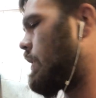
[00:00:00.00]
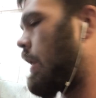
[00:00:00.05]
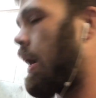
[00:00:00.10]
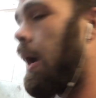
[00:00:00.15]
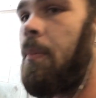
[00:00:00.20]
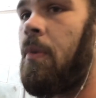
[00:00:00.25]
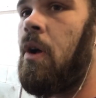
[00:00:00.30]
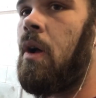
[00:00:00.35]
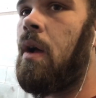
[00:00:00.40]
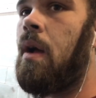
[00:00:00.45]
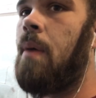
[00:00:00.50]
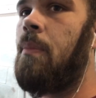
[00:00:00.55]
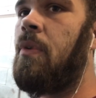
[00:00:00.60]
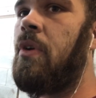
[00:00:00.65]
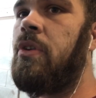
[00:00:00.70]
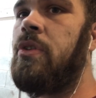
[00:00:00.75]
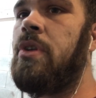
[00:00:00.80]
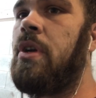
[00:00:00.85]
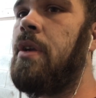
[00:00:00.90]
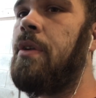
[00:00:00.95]
I'm
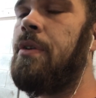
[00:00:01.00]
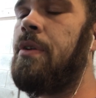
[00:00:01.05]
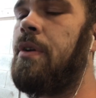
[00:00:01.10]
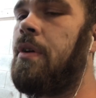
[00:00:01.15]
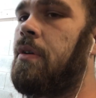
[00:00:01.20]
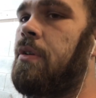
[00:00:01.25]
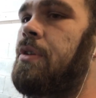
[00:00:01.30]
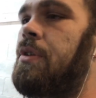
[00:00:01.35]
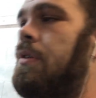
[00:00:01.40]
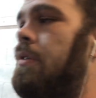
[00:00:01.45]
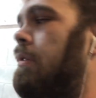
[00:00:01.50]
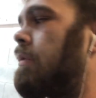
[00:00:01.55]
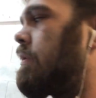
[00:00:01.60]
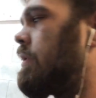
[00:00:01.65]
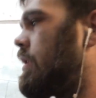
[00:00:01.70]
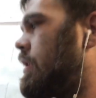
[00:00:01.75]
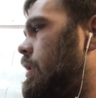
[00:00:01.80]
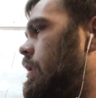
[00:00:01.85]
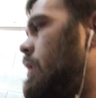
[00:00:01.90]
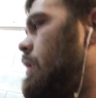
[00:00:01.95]
not trying to talk shit on
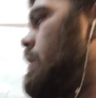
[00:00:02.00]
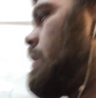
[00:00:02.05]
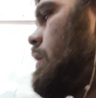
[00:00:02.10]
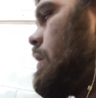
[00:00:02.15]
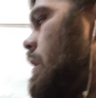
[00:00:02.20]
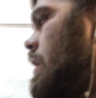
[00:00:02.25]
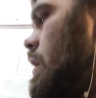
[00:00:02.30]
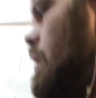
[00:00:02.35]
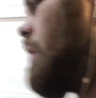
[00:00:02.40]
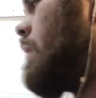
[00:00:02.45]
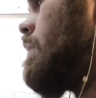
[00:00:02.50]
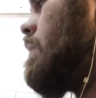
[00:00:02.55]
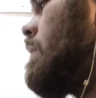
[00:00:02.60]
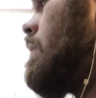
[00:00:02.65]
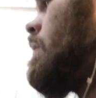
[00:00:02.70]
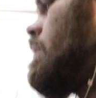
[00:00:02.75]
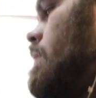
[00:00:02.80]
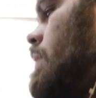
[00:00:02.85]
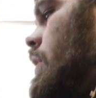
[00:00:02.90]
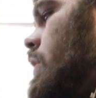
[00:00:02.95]
Randy.
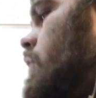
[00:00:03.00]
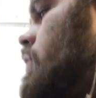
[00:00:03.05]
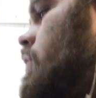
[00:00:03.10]
But you